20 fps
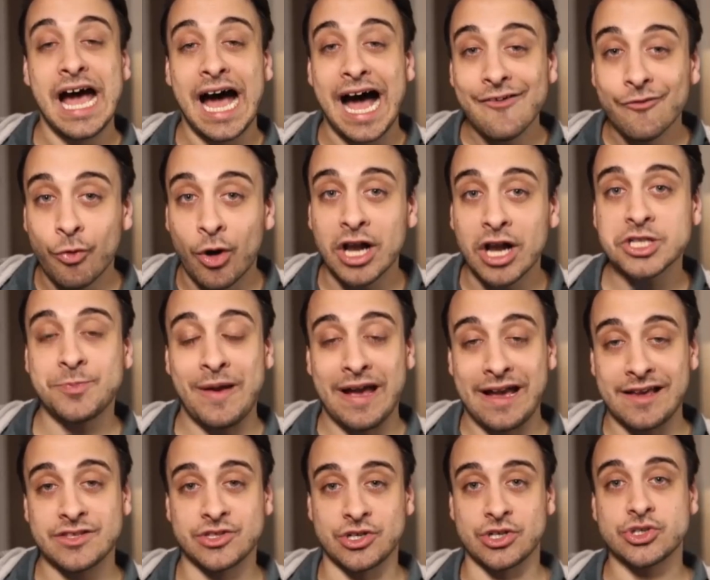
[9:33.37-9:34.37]
I've watched
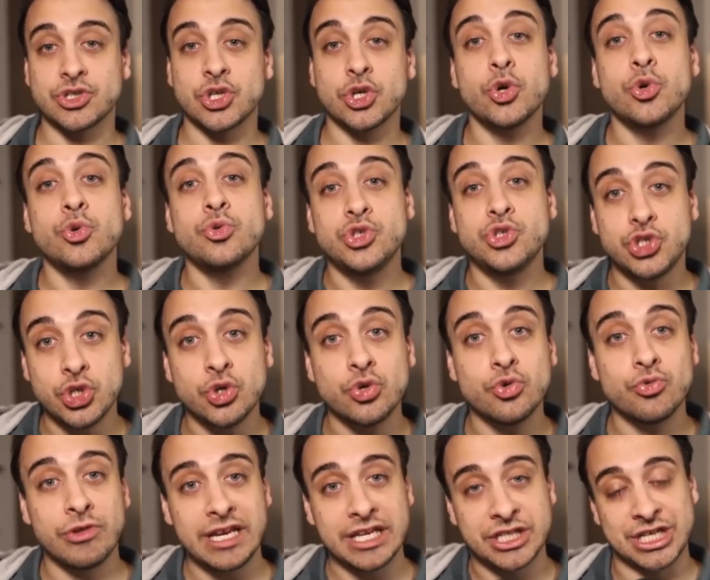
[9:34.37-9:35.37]
pastors who
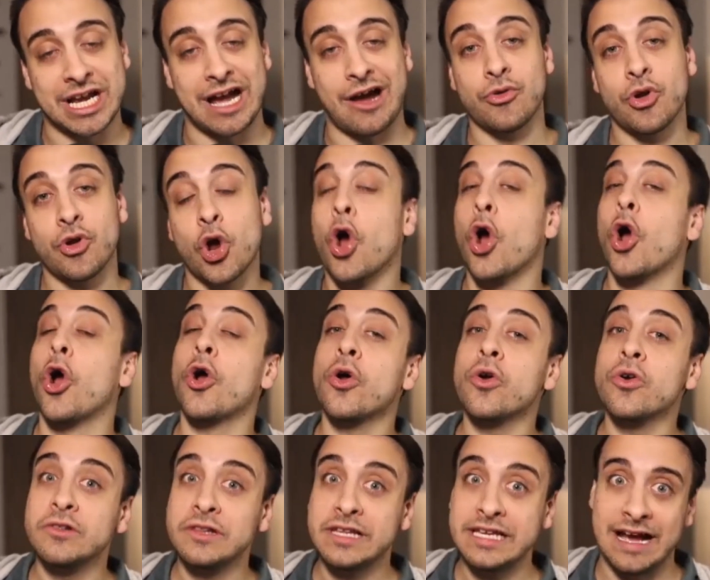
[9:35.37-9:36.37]
do reach out
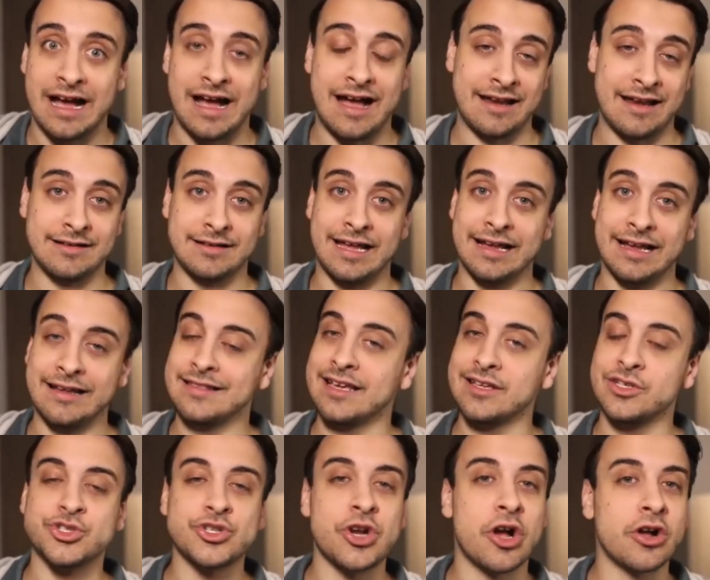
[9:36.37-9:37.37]
early on, like they
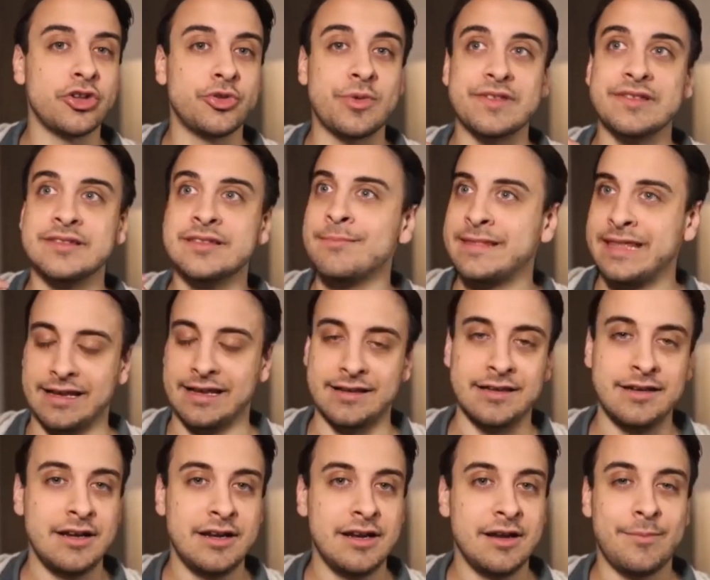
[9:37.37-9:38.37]
struggled with something,
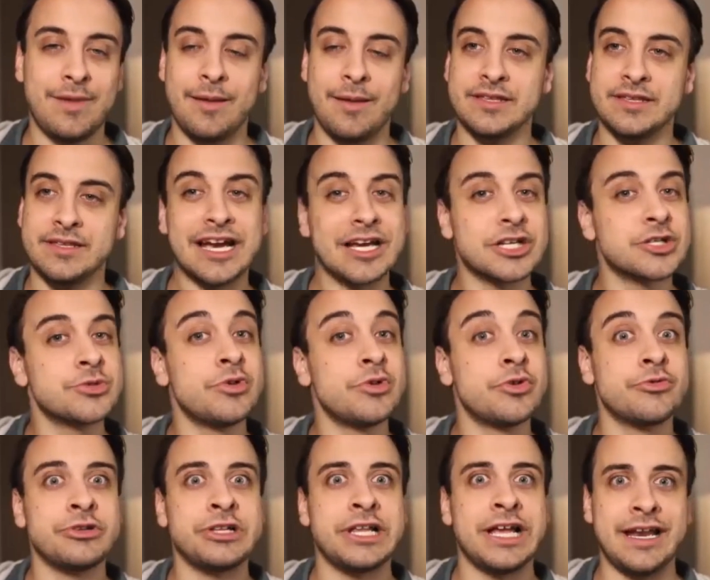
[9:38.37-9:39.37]
maybe
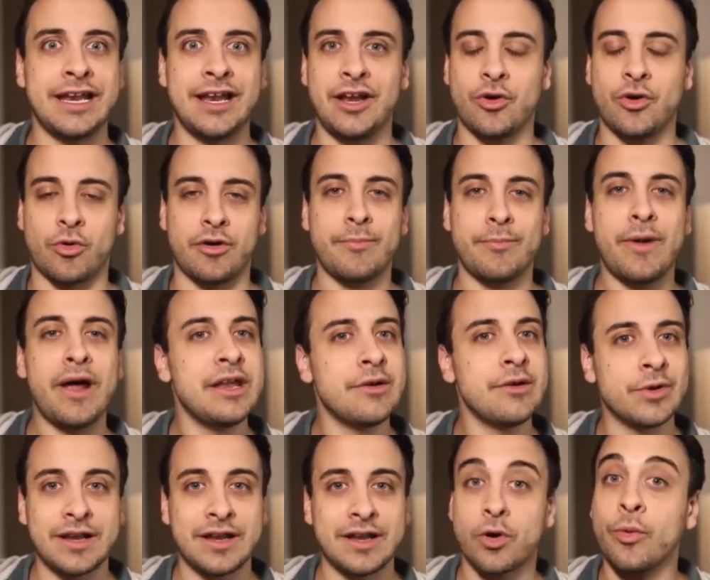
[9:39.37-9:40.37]
sexual related or money
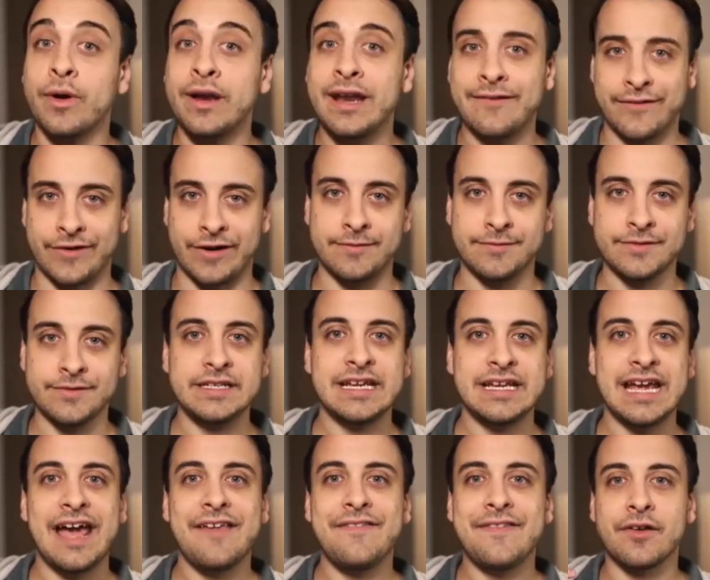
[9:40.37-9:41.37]
related or whatever.
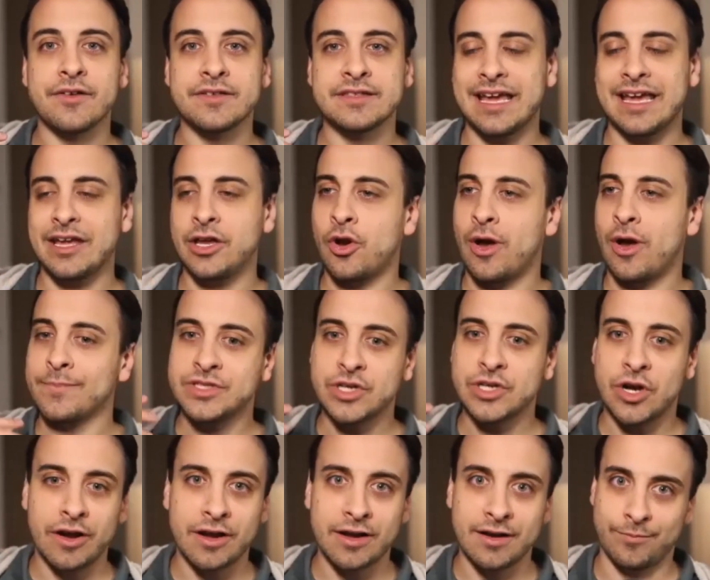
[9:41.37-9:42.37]
And they'll say, I'm
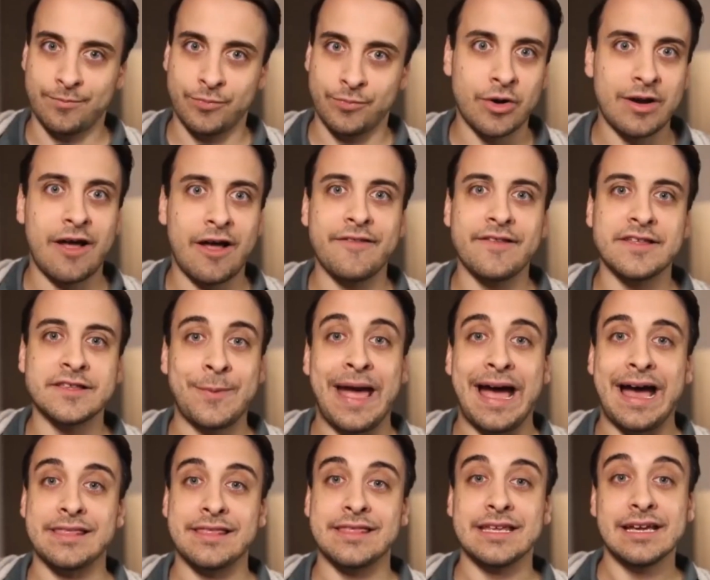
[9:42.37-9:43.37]
starting to go down this
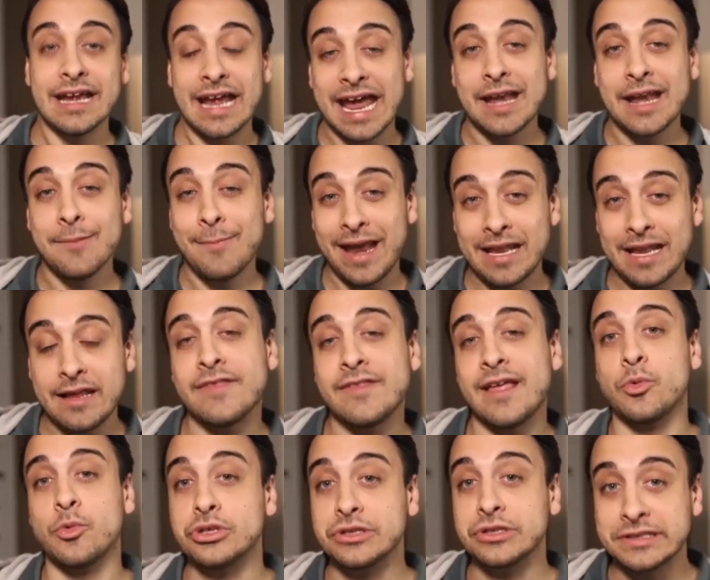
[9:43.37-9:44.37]
path. And many of
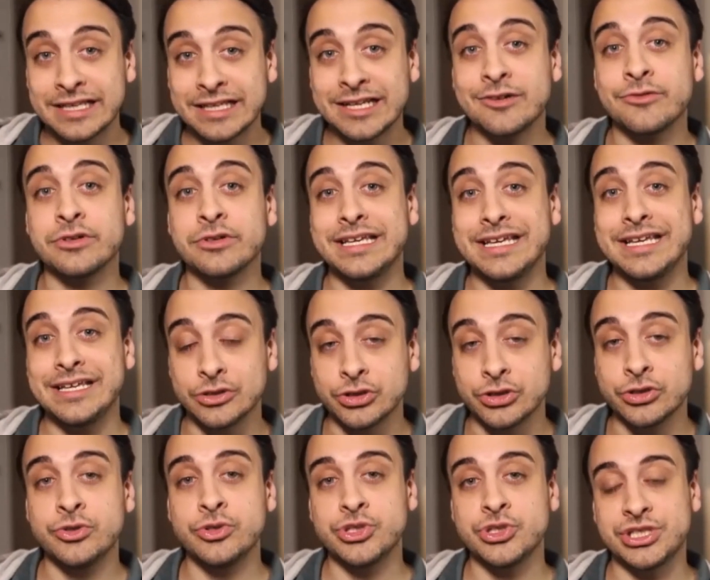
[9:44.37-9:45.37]
them will literally
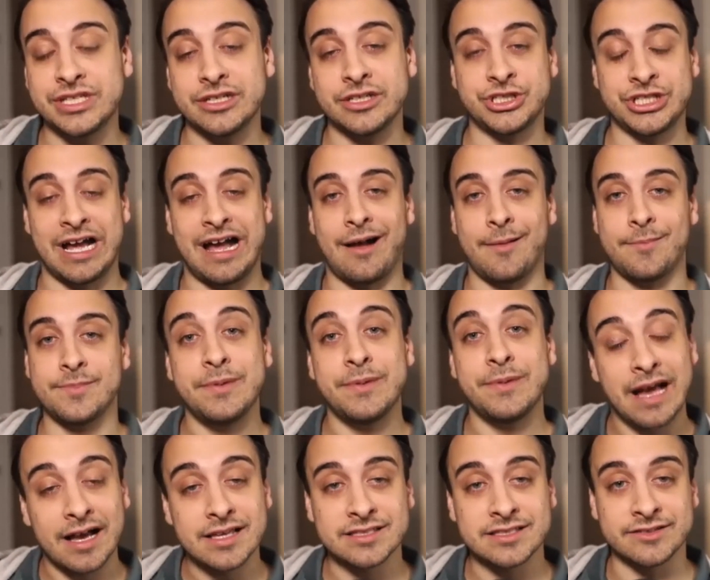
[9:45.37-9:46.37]
lose their jobs
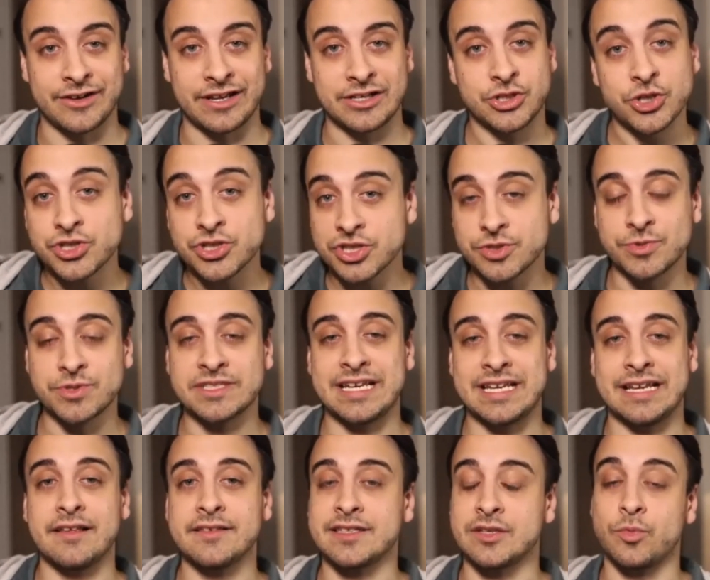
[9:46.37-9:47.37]
because of it. Churches will
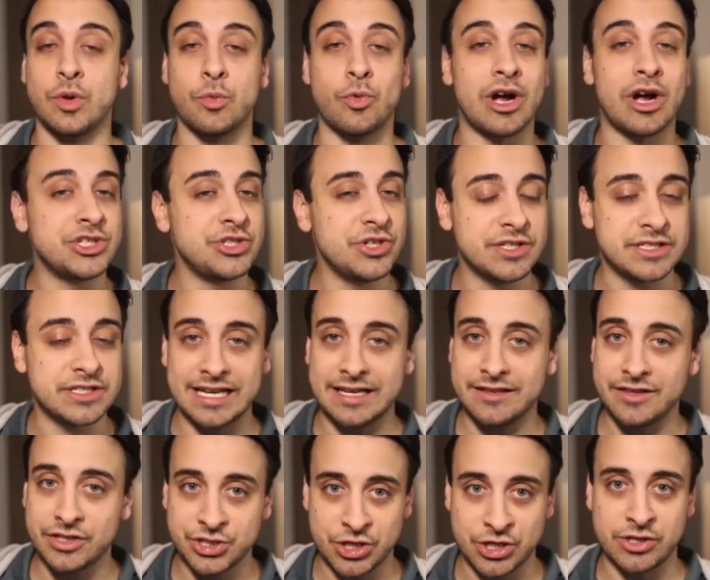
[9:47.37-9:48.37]
say, listen, we want you to stay
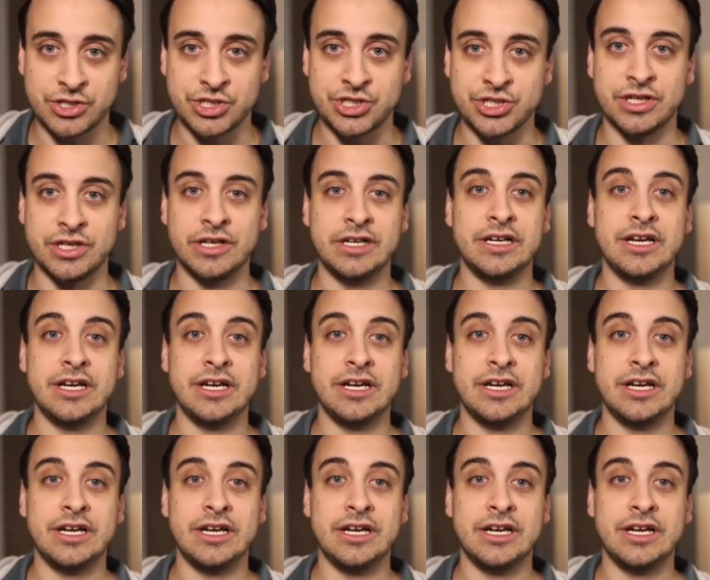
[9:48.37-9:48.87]
in the church.